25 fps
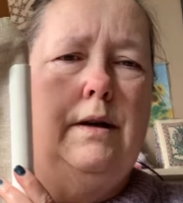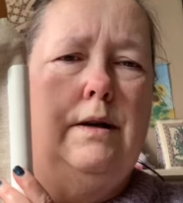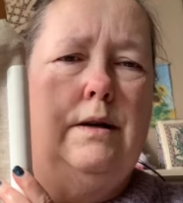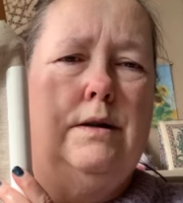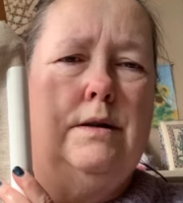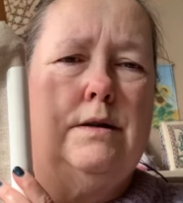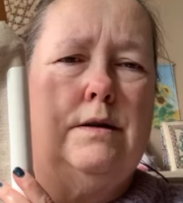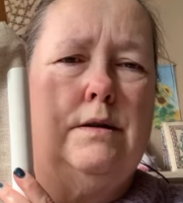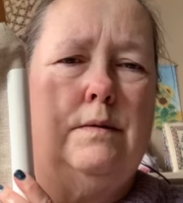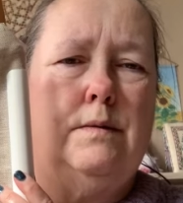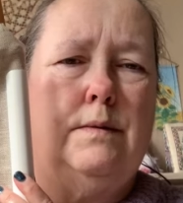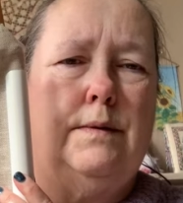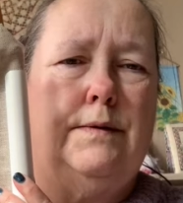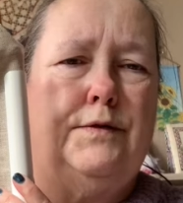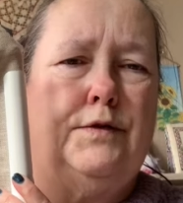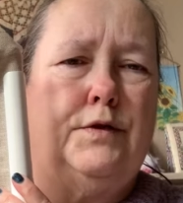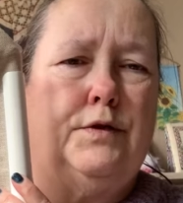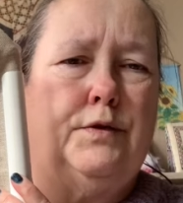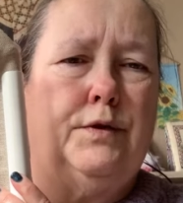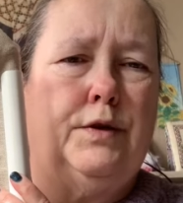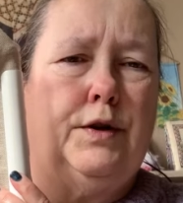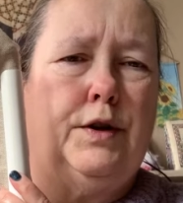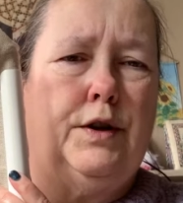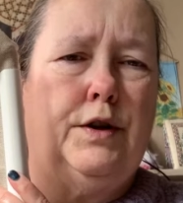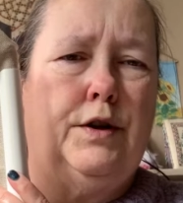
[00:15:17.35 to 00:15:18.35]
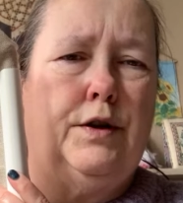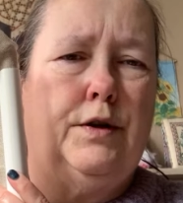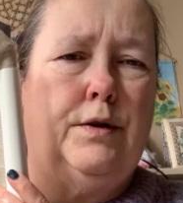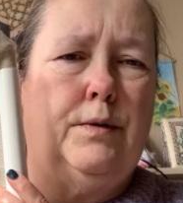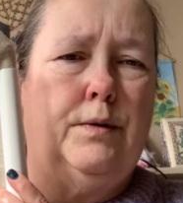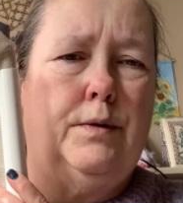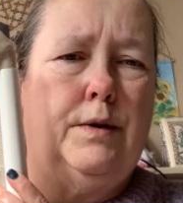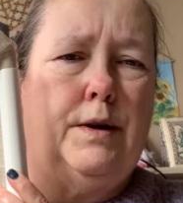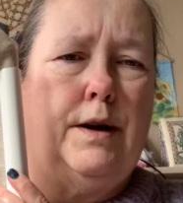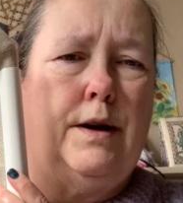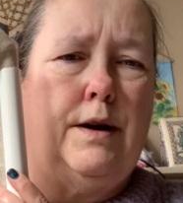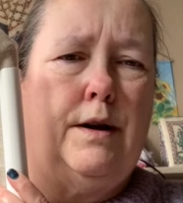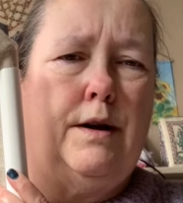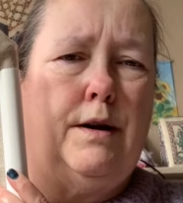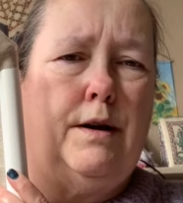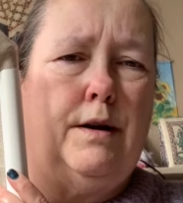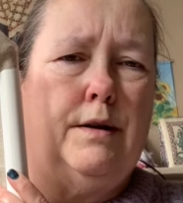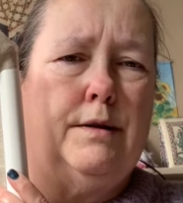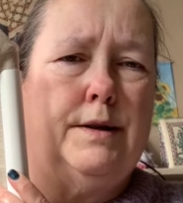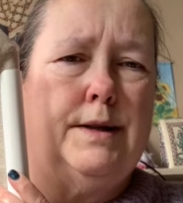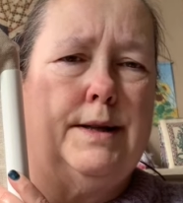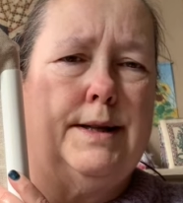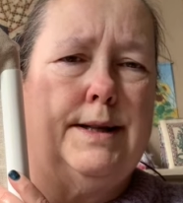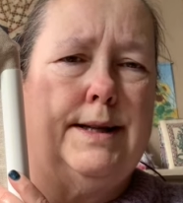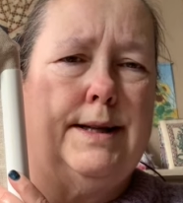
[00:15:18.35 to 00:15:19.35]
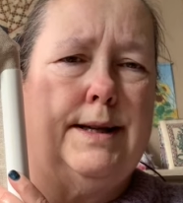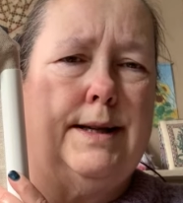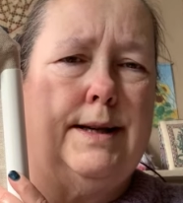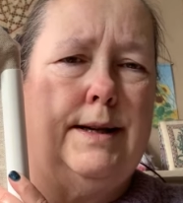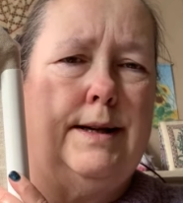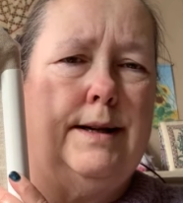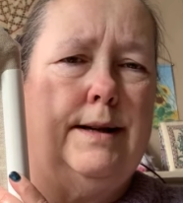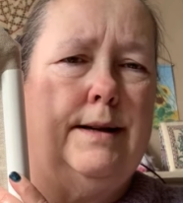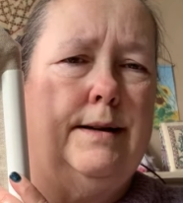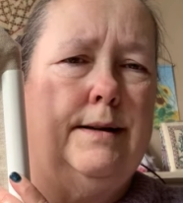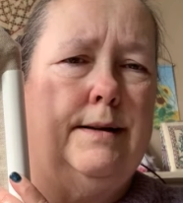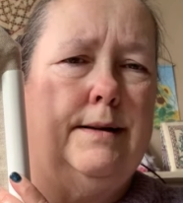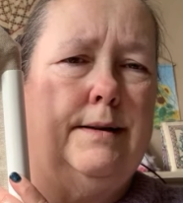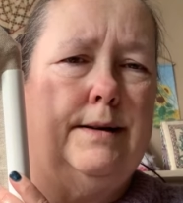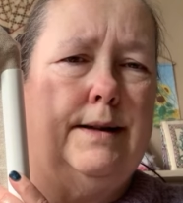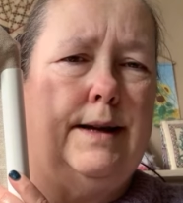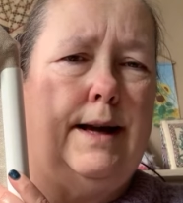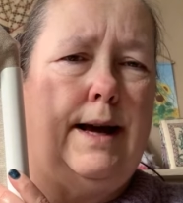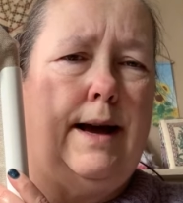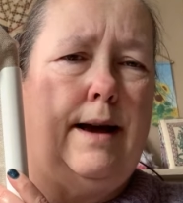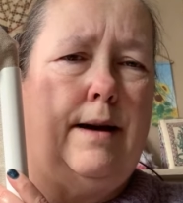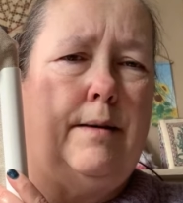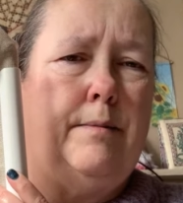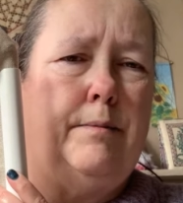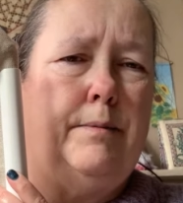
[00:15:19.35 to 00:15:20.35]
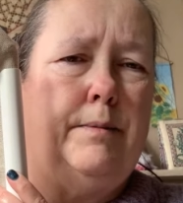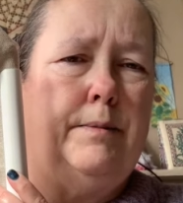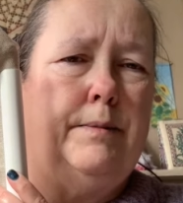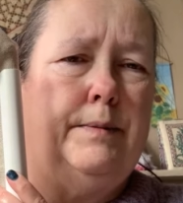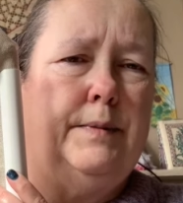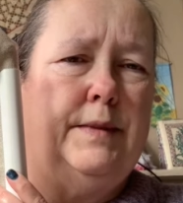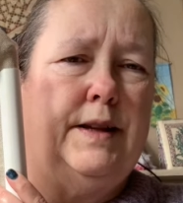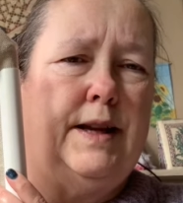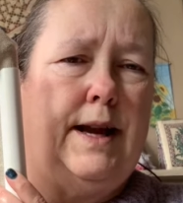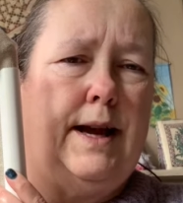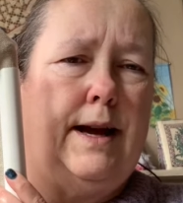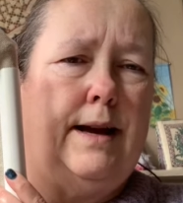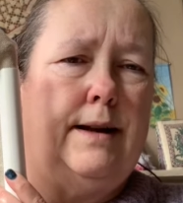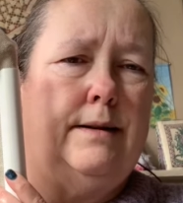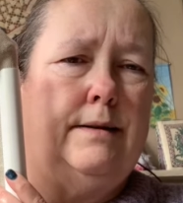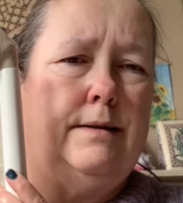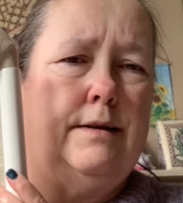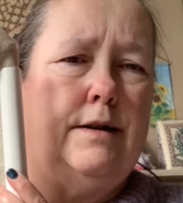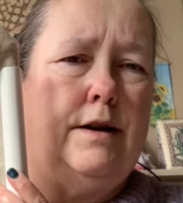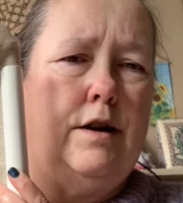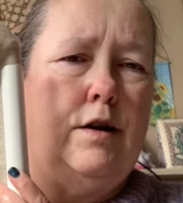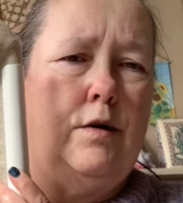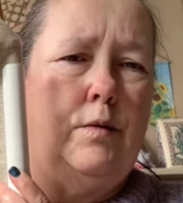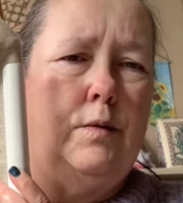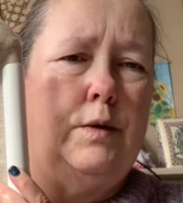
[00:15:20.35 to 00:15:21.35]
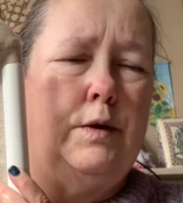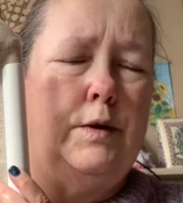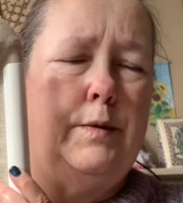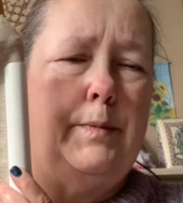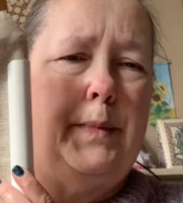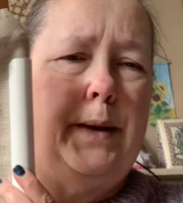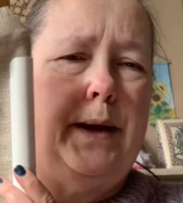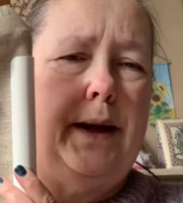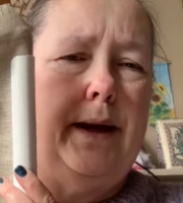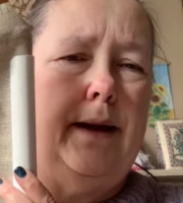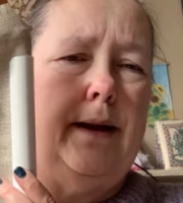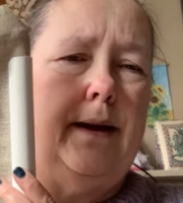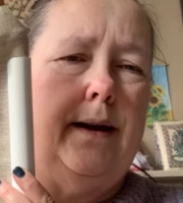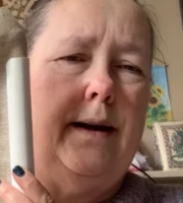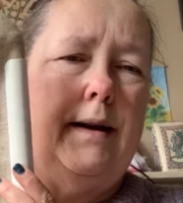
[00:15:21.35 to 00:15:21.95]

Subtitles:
So I've done the Q, the R, the T, the M, the N, the O and the P.